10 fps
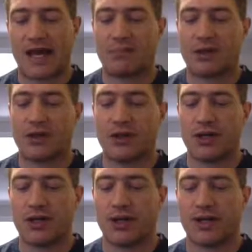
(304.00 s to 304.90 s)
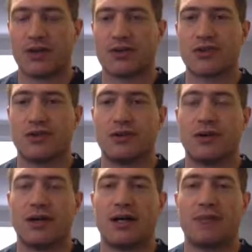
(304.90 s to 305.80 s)
can be good. It can also
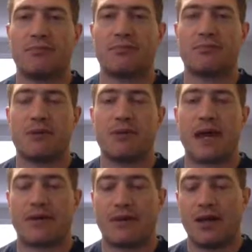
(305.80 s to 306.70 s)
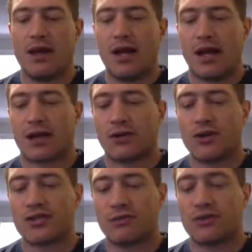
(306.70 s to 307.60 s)
be bad. A
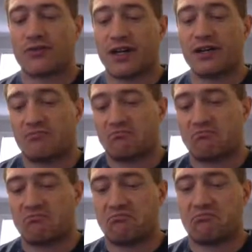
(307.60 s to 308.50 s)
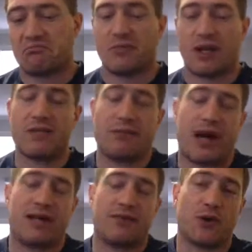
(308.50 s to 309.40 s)
closed-ended mutual fund is
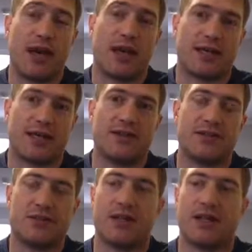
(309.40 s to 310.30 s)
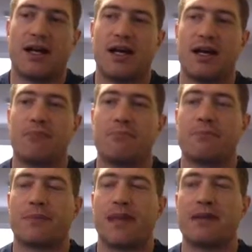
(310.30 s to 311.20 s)
bad if you can't get into it.
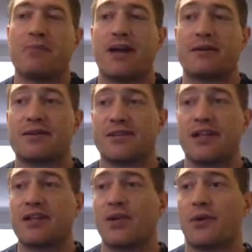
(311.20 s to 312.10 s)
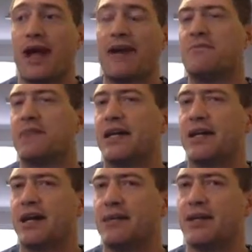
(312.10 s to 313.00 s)
It can be bad because they don't have money
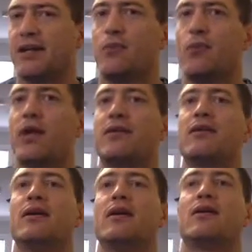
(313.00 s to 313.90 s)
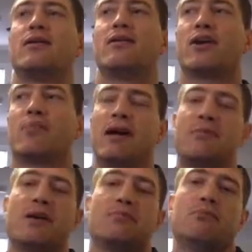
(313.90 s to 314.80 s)
coming in when there might
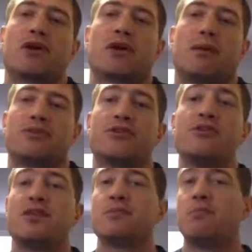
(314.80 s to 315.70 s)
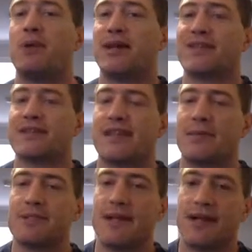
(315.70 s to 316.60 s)
be market opportunities. But at the
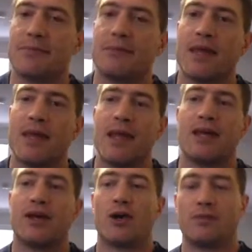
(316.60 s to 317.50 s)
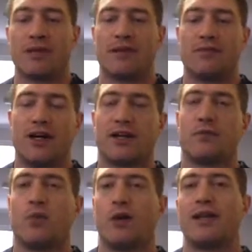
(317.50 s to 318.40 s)
same time, in an open-ended
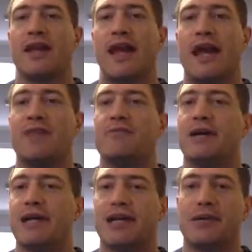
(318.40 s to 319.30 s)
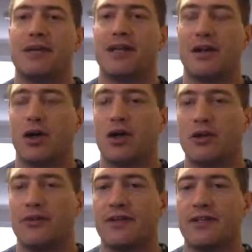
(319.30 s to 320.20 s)
fund, when they have money coming in
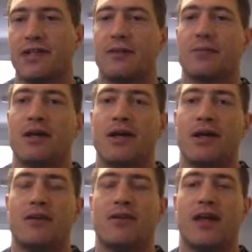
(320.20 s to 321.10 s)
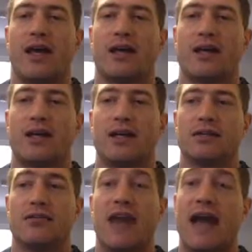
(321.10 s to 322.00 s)
all of the time, they
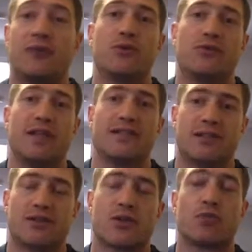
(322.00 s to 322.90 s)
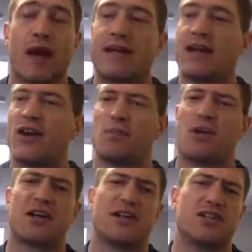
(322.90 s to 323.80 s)
have to invest it. So right now the
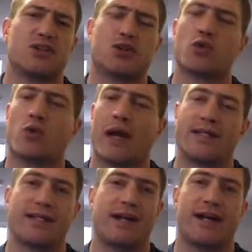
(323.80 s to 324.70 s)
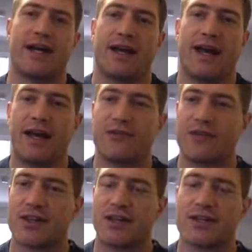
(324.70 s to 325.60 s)
market is crazy high.
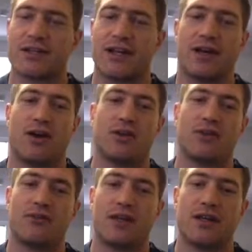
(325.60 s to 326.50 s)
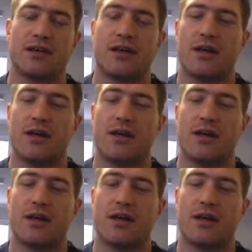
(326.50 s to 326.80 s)
Everything is high. All of the